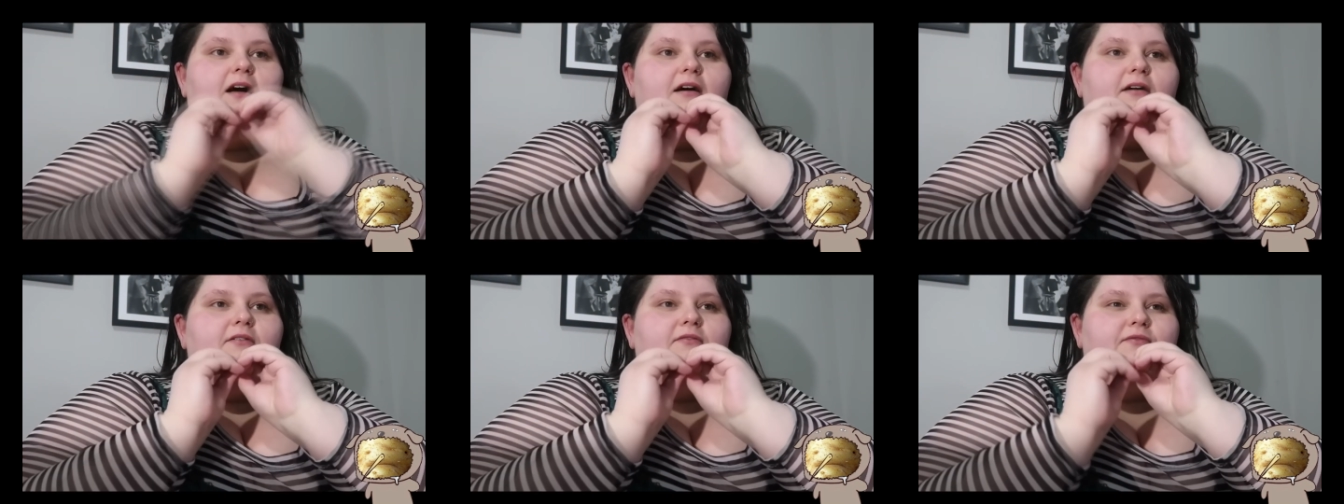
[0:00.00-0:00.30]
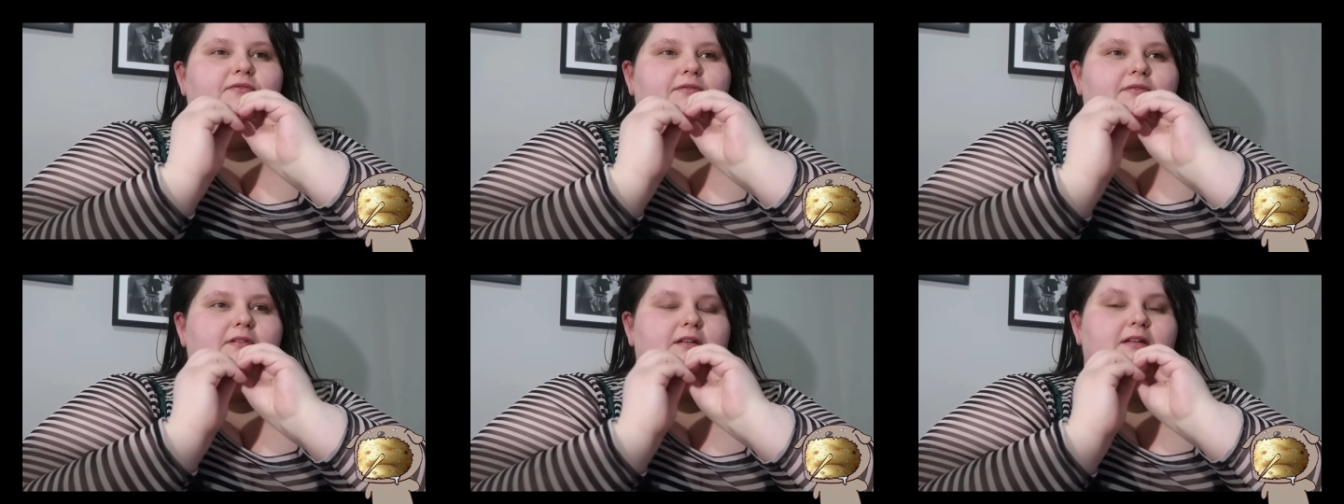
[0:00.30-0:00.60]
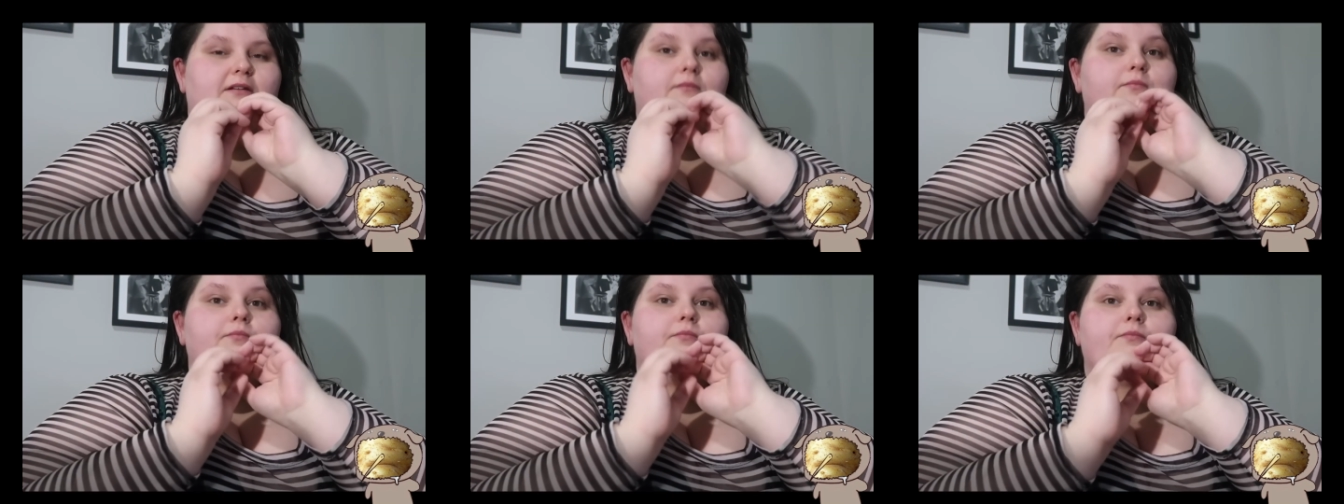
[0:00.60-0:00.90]
of
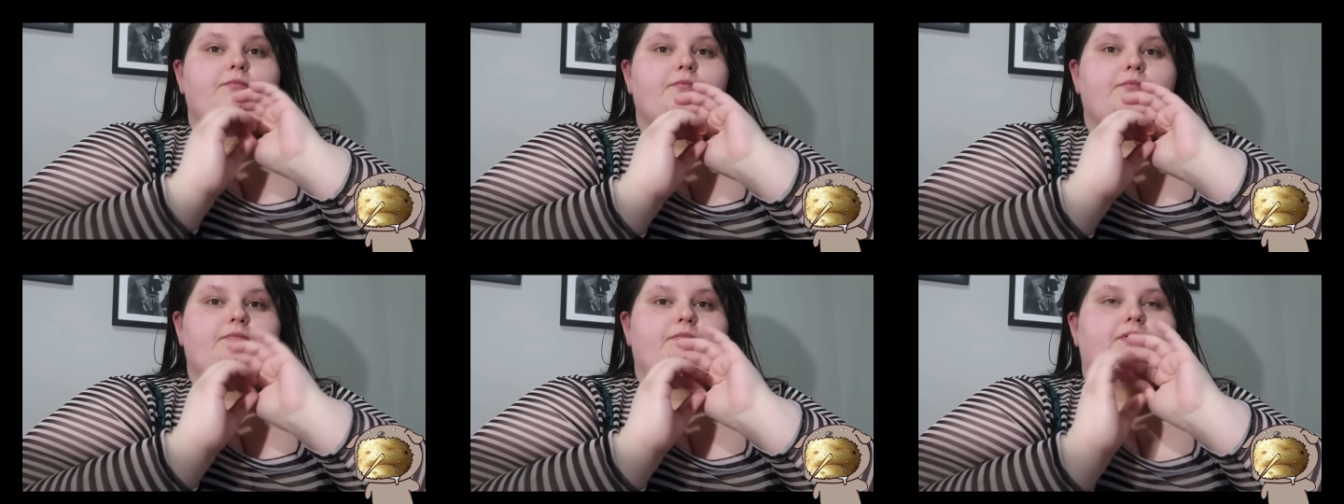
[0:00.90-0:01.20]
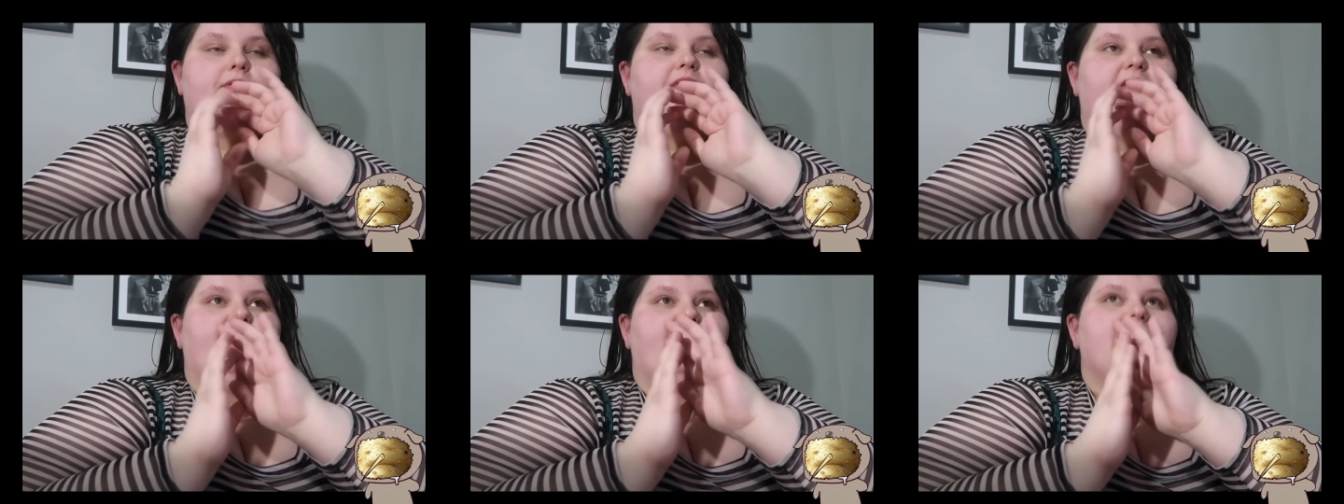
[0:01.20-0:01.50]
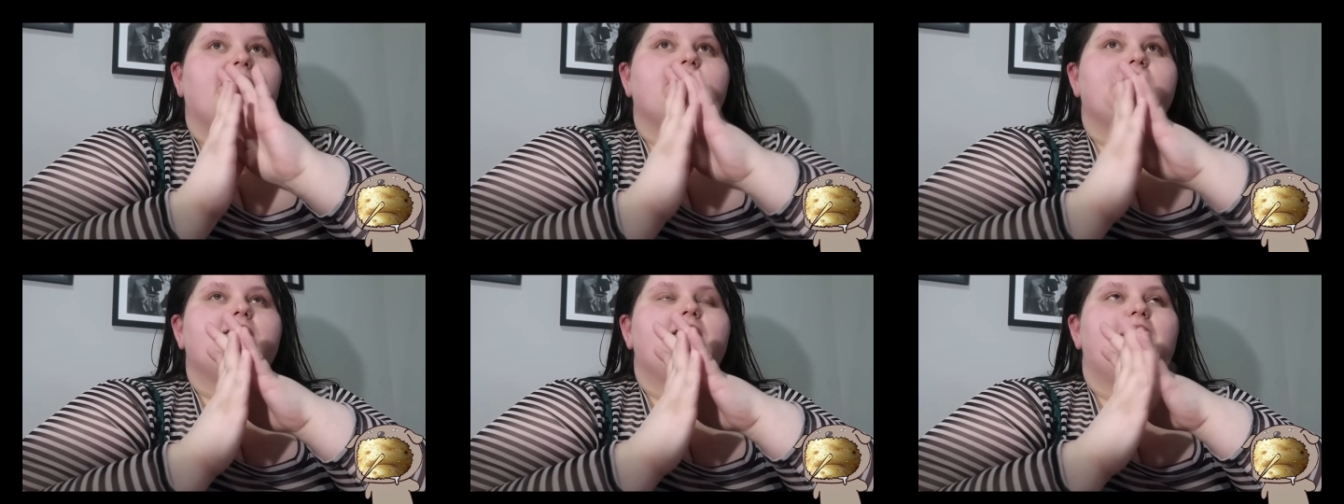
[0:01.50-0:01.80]

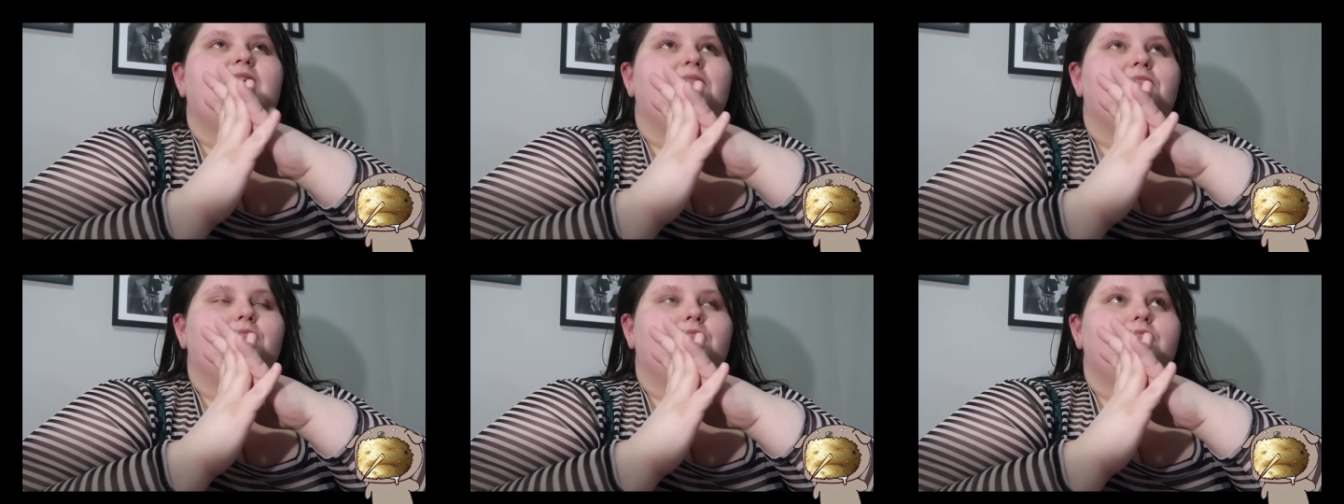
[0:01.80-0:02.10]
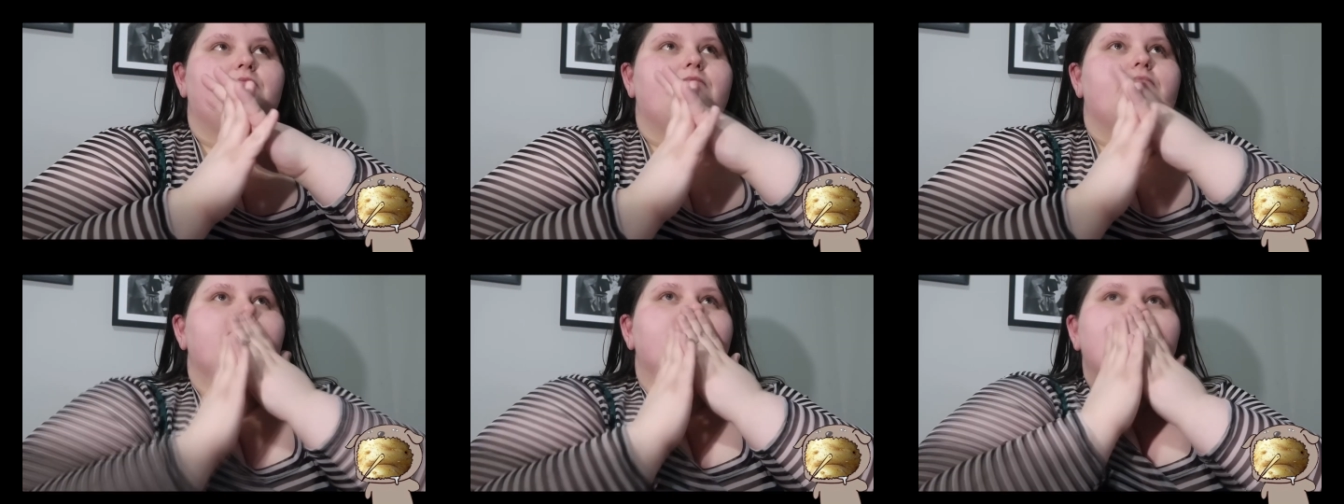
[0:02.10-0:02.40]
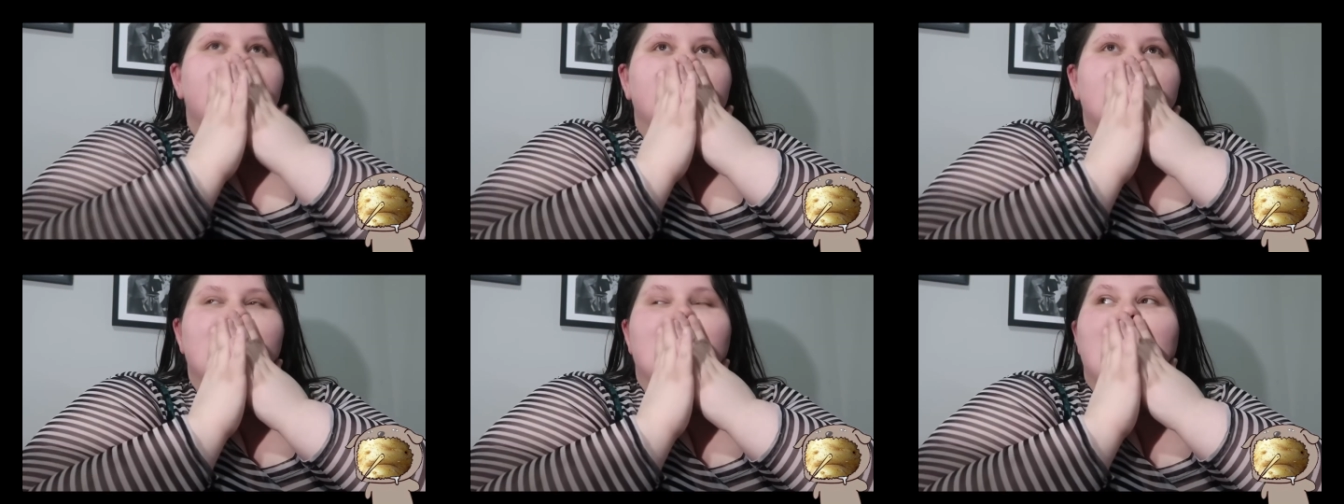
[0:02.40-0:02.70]
things. Ew.
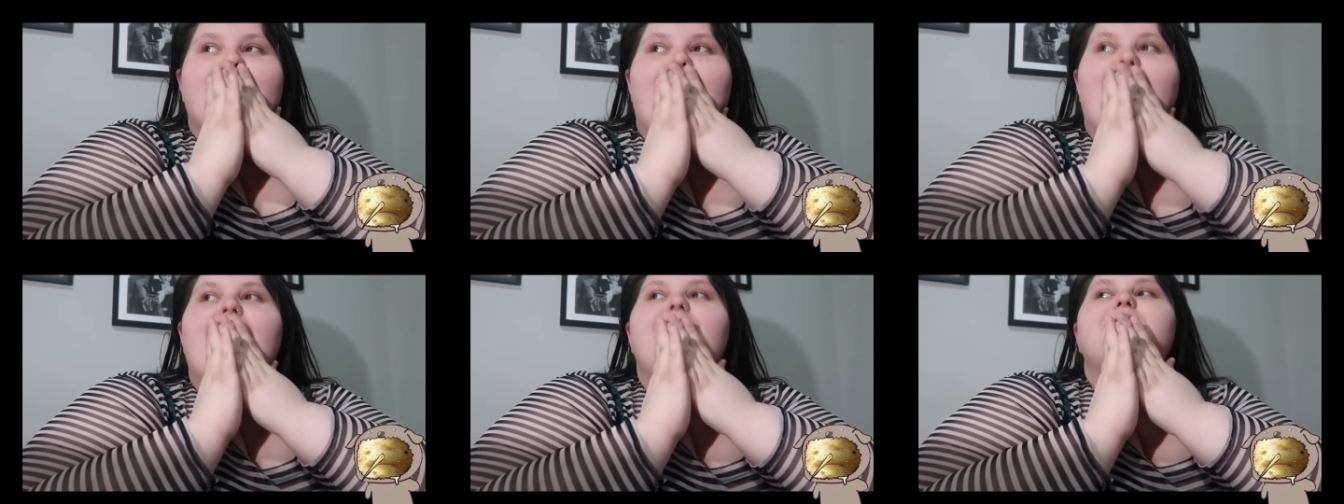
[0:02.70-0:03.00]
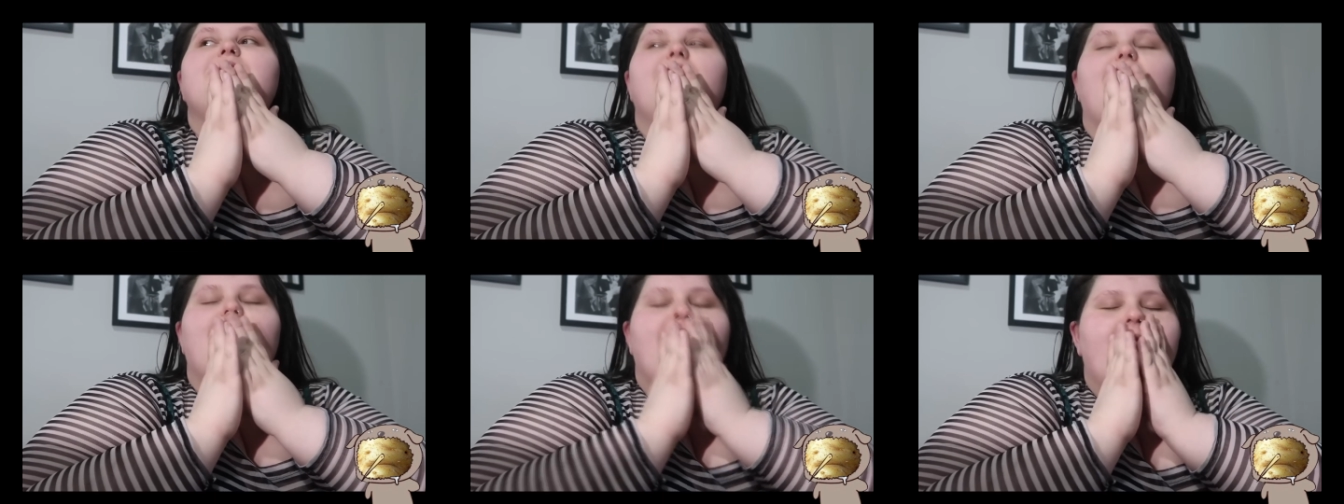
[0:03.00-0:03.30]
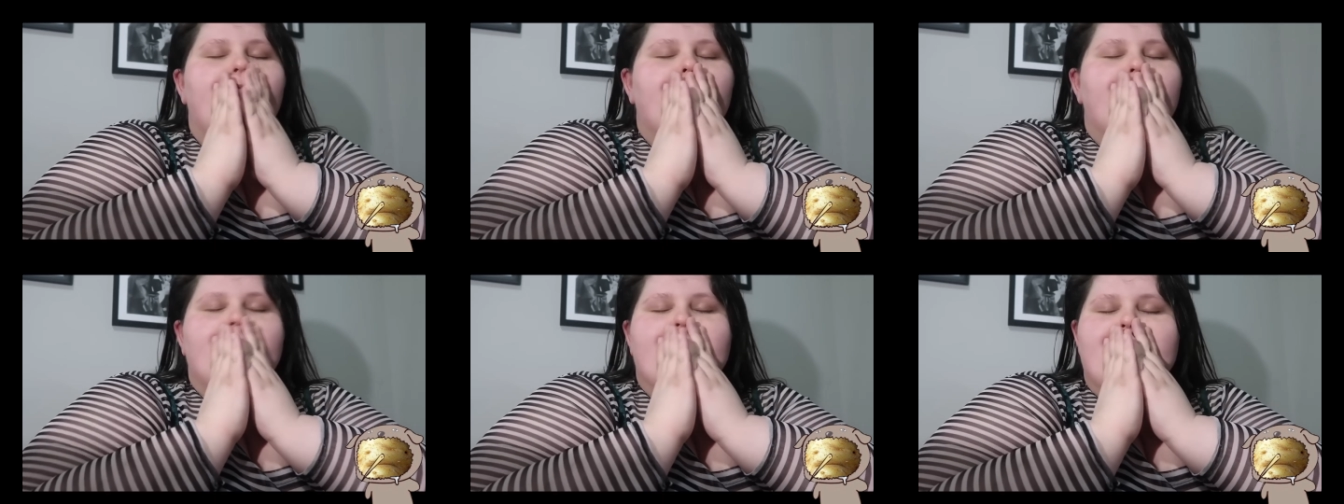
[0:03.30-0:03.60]
I'm
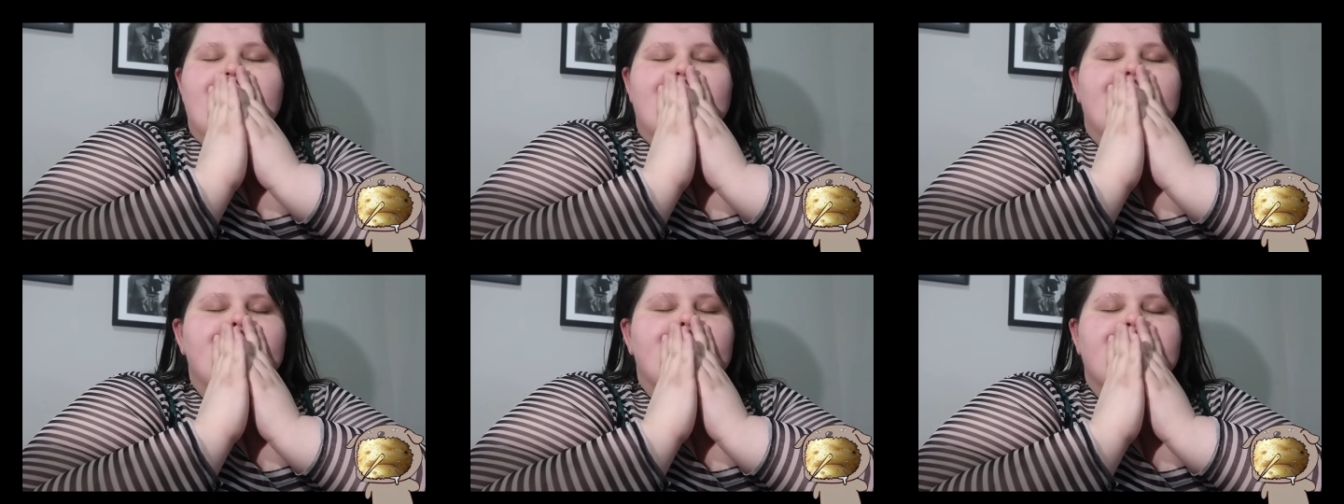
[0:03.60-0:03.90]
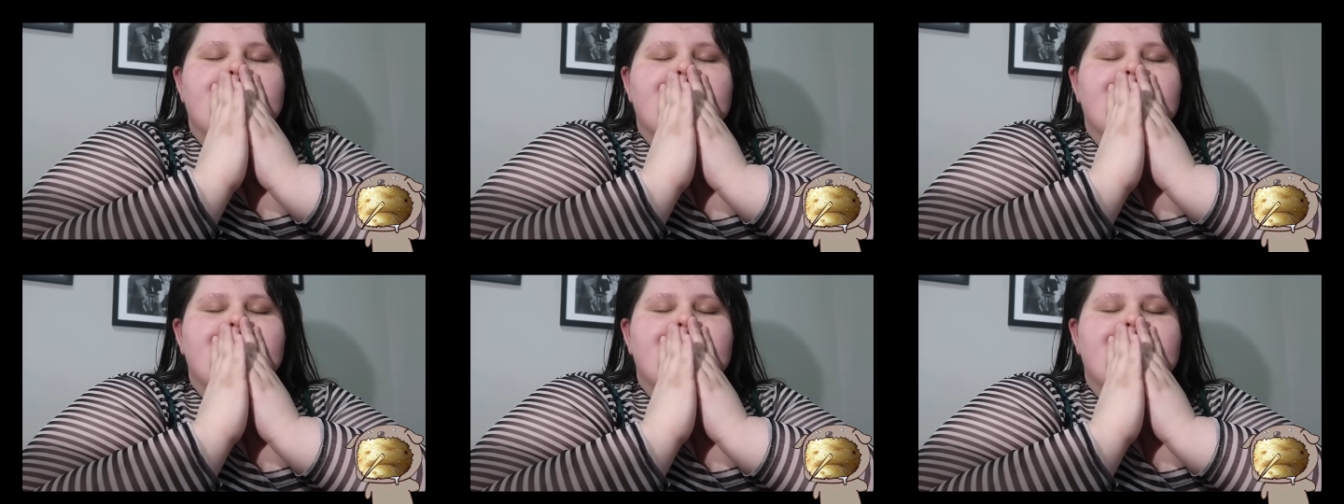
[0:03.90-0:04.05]
sorry, baby.